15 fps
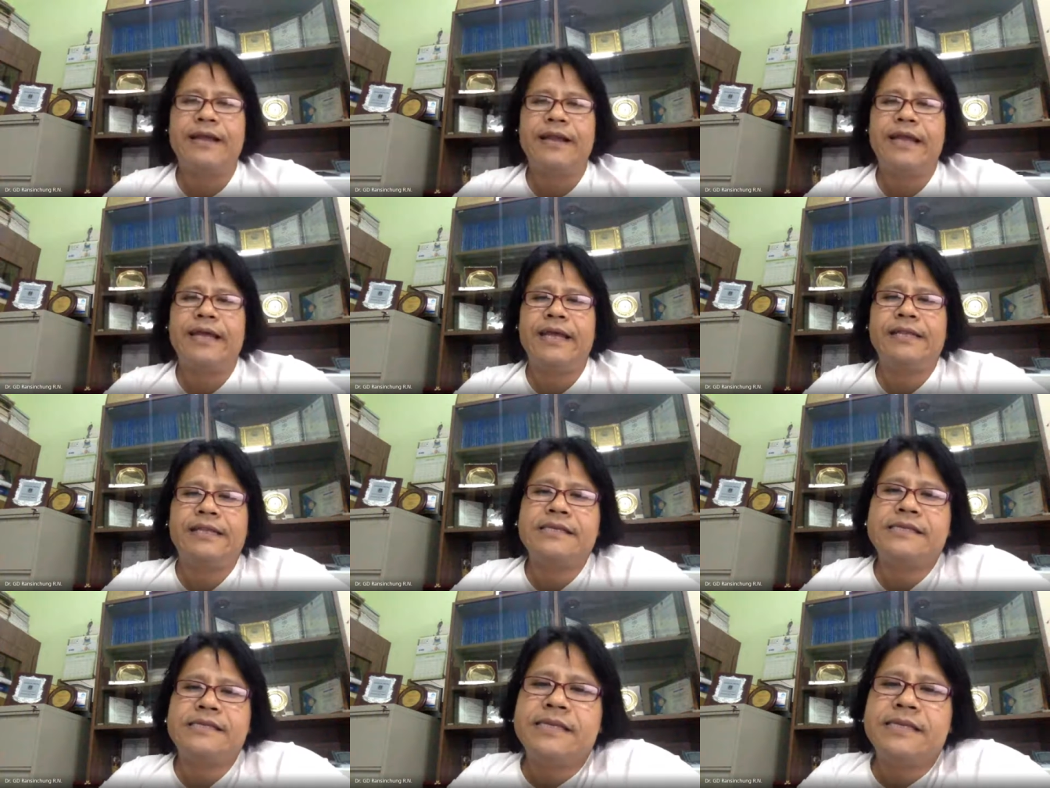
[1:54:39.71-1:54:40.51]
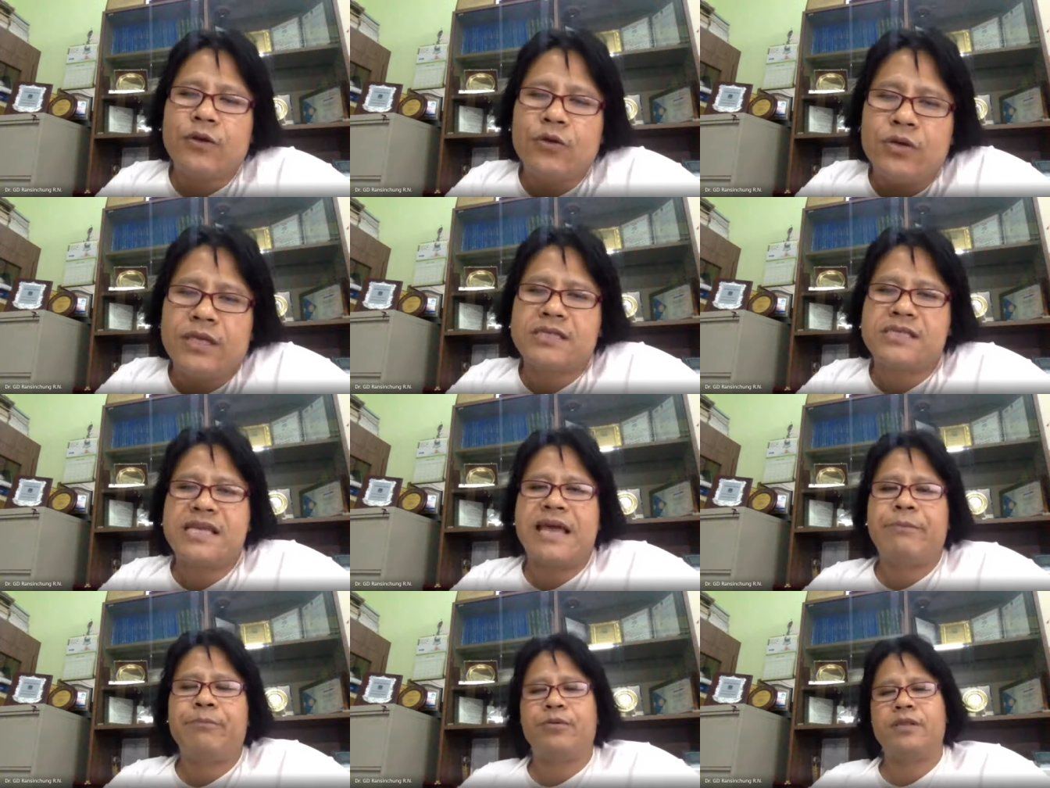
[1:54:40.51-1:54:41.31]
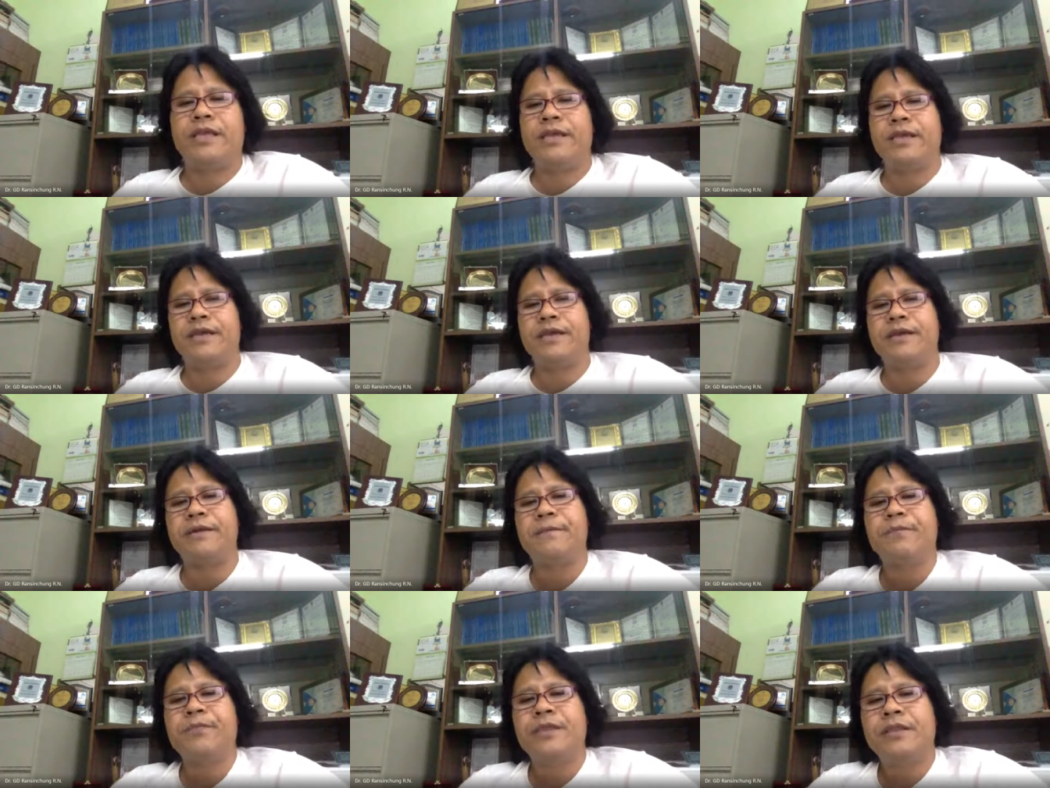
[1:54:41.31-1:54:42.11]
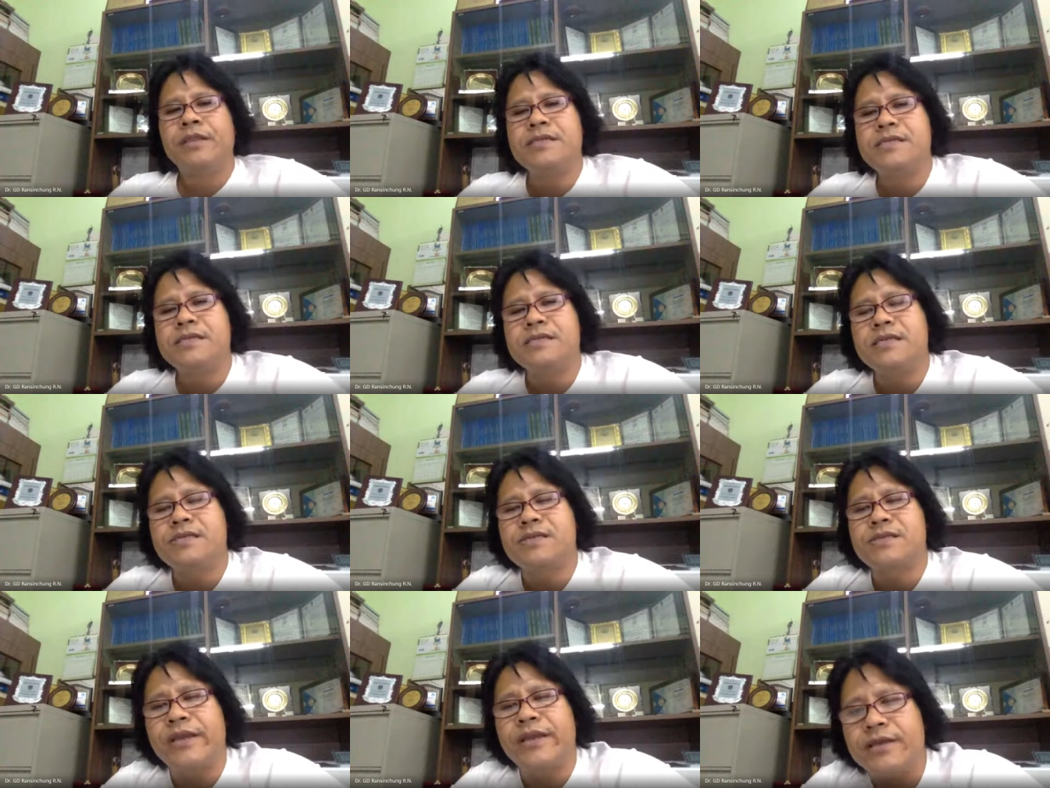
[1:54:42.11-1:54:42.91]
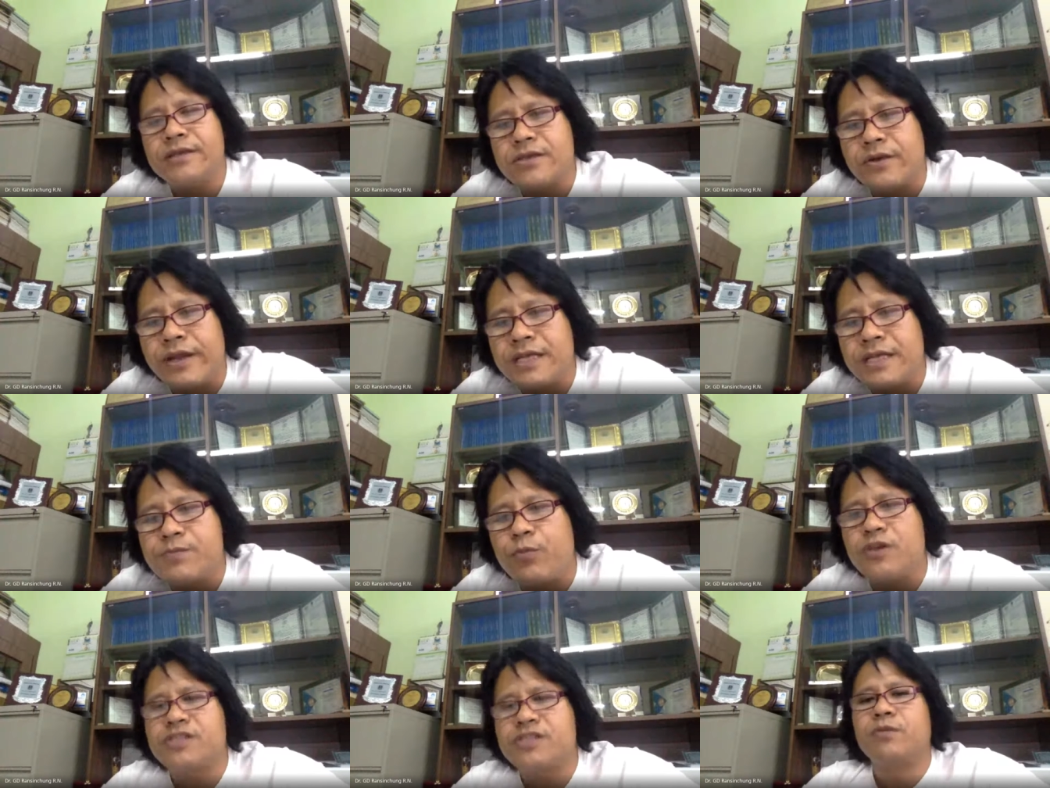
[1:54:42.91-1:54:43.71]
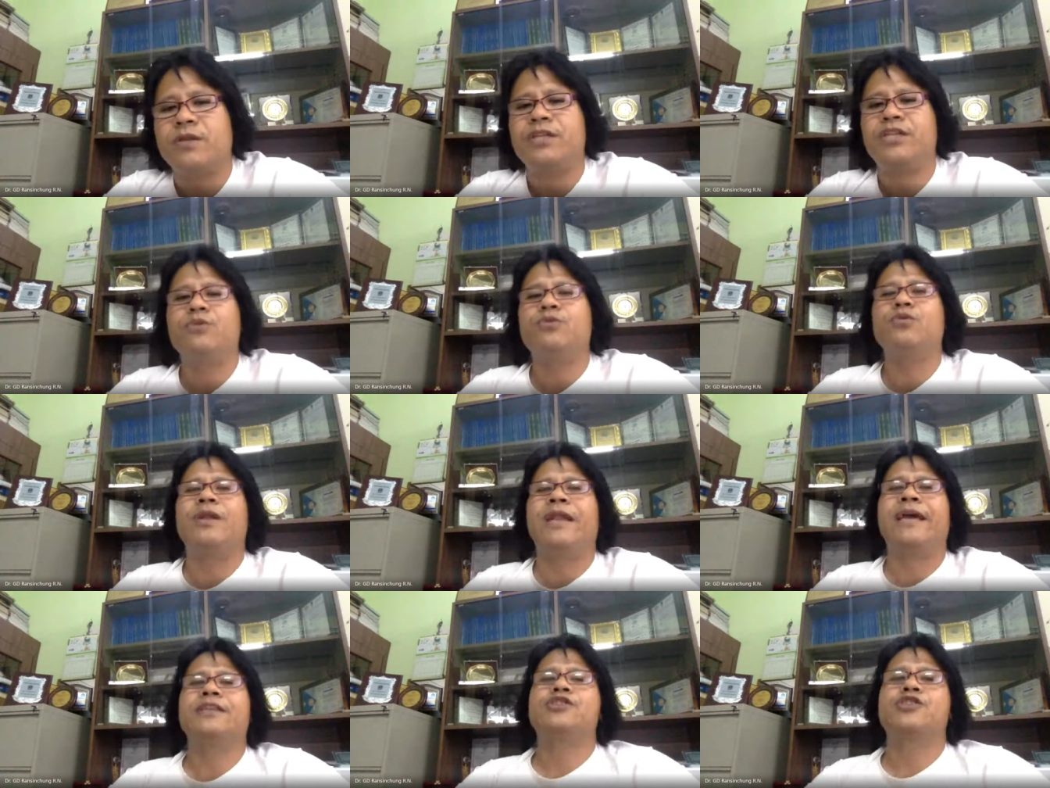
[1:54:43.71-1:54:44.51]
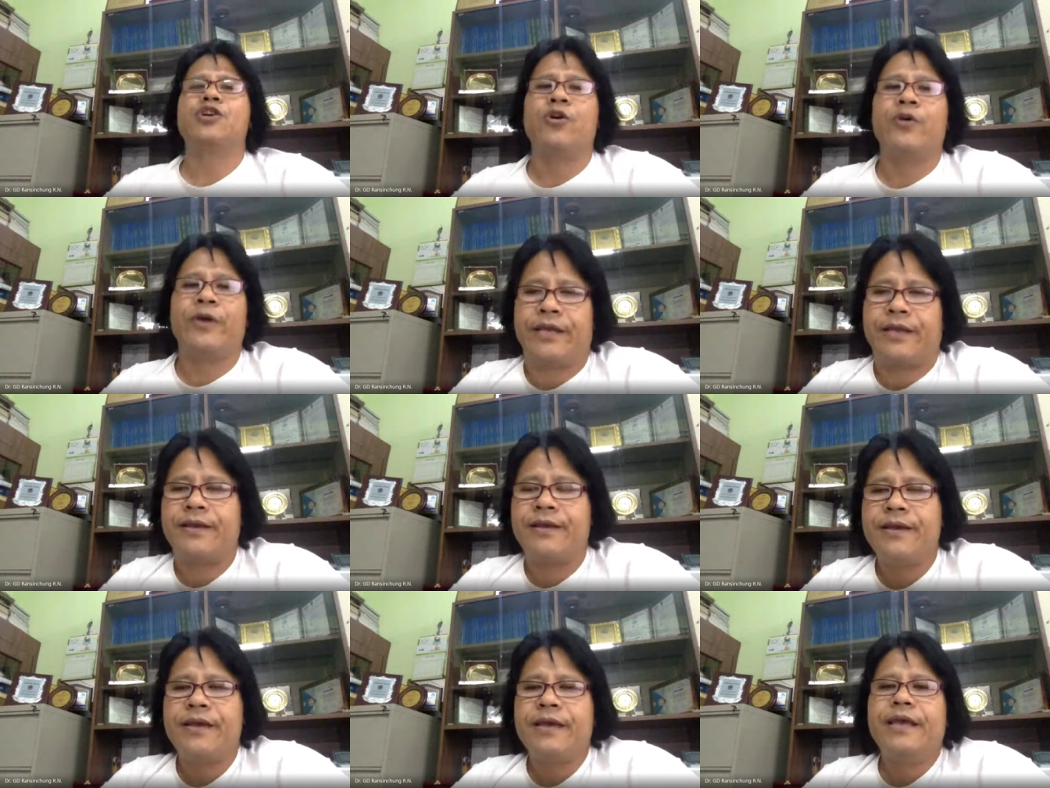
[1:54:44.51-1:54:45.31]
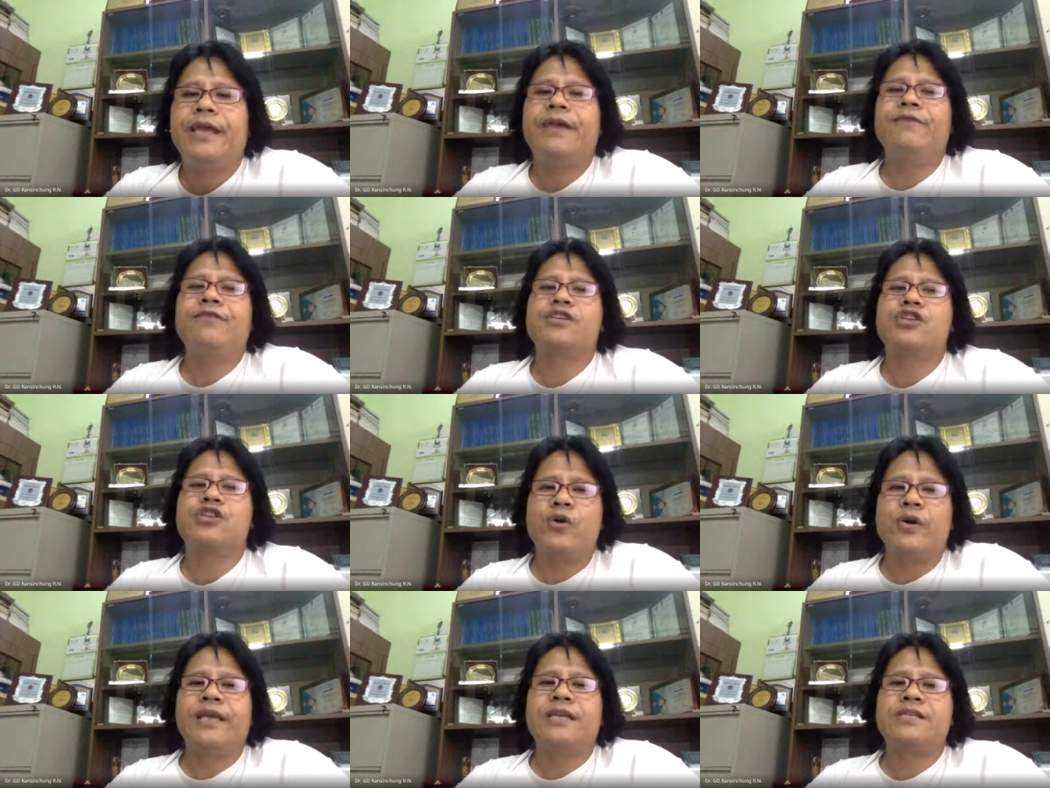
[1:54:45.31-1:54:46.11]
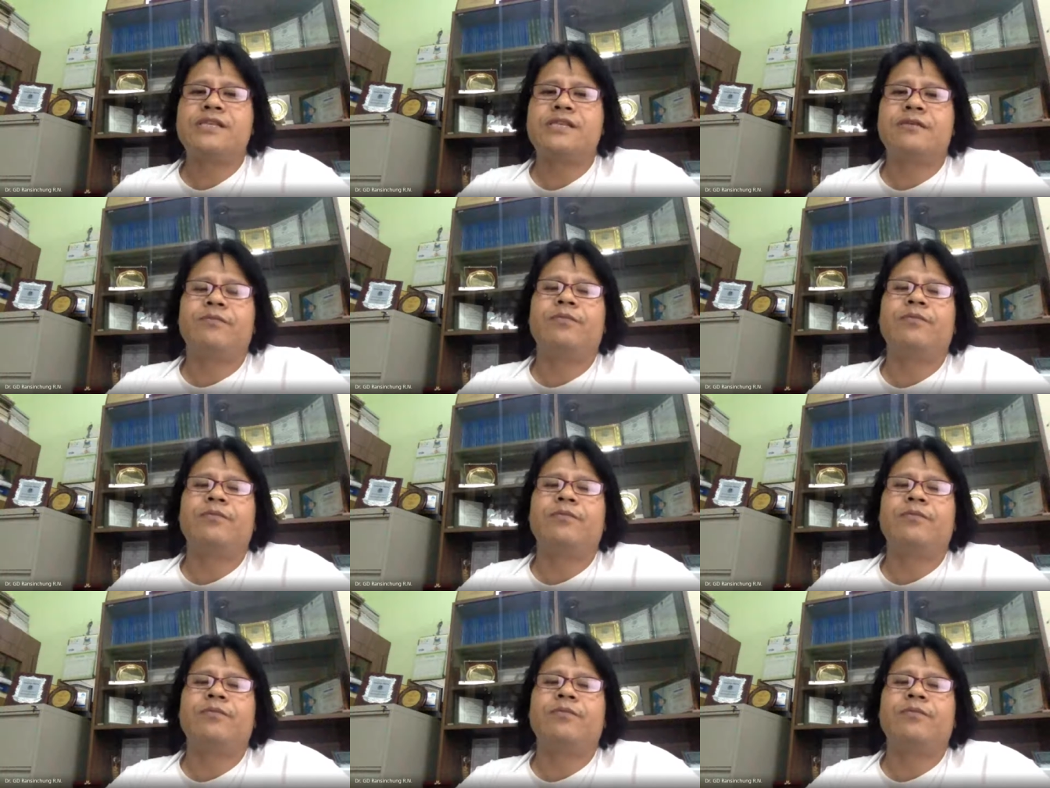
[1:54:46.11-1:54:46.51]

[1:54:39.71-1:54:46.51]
Like this is a good example here. This is a shrinkage cracks possibly due to late sewing. If the sewing is